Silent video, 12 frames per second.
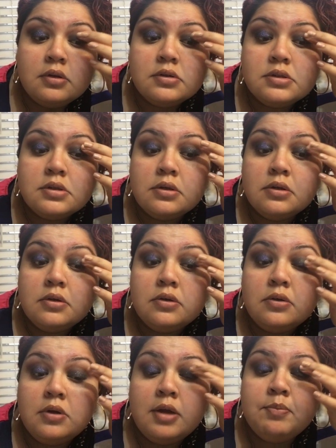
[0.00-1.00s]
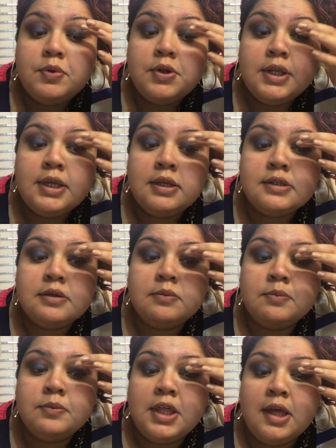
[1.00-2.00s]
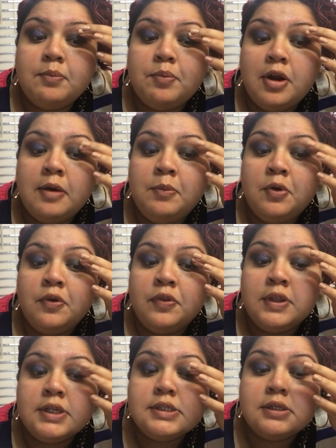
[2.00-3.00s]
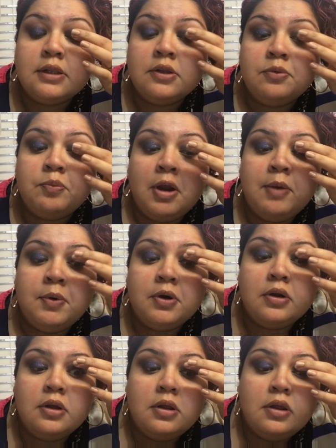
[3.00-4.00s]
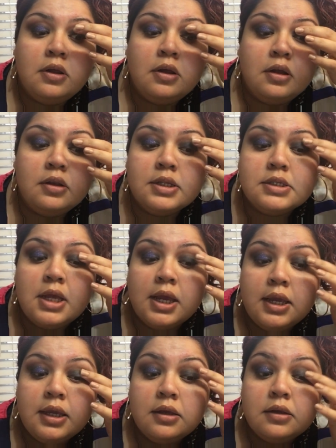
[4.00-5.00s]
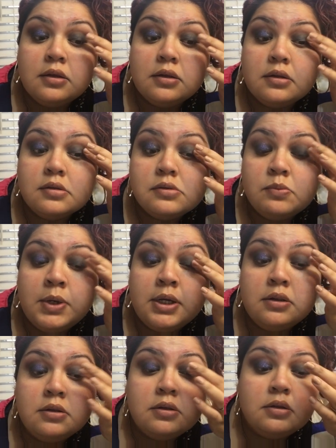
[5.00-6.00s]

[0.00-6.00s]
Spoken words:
So I'm putting some of that primer on this, glitter primer on this eye as well.